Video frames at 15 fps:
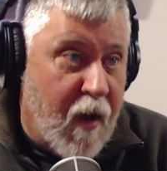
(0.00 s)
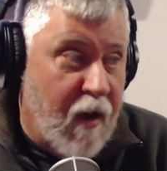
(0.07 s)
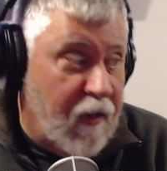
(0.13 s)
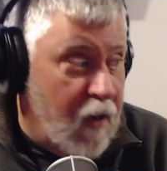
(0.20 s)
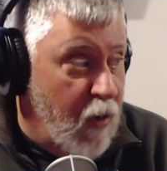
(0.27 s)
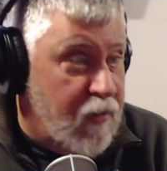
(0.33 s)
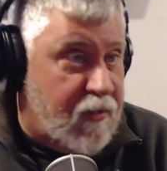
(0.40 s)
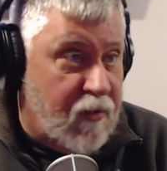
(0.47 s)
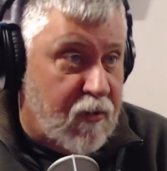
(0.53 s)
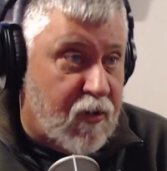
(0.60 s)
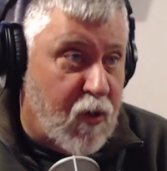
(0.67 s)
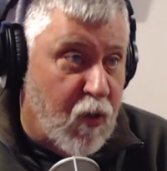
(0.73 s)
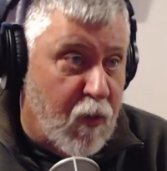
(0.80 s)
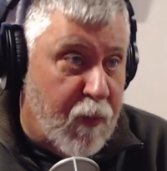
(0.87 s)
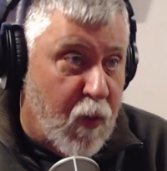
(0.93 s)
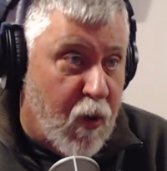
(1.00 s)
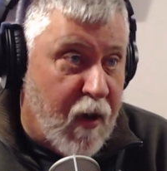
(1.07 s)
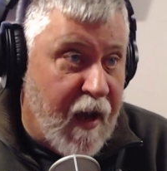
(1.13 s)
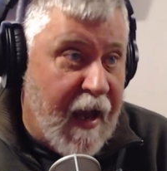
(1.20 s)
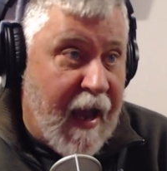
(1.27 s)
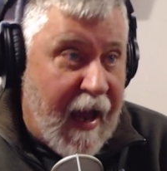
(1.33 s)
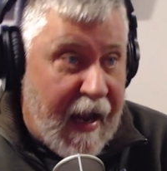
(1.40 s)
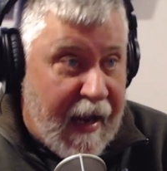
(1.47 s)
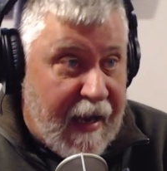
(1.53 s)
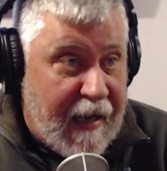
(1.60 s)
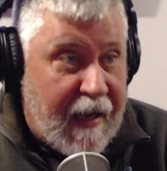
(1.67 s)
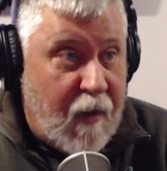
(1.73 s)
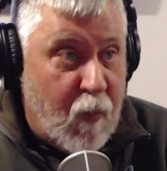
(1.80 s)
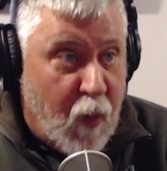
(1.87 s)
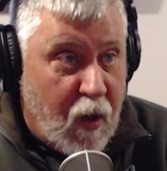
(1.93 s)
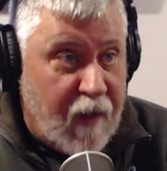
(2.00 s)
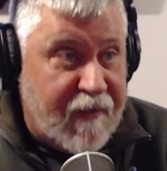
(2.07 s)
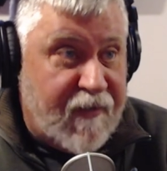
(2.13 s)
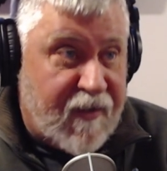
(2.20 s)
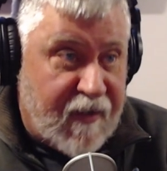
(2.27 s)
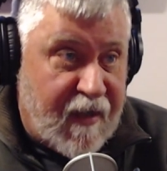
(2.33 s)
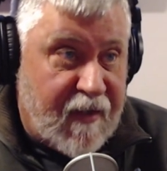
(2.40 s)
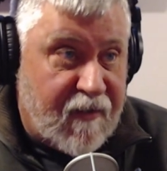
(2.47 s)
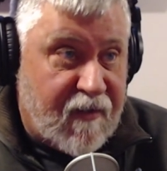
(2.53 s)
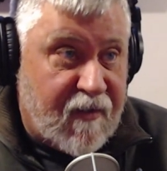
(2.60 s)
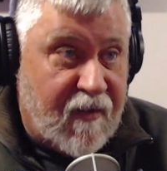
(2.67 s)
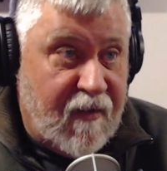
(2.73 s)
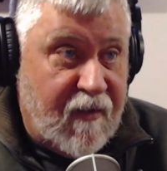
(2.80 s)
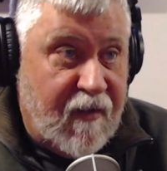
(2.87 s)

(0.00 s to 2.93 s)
goes to the school board. 81 cents.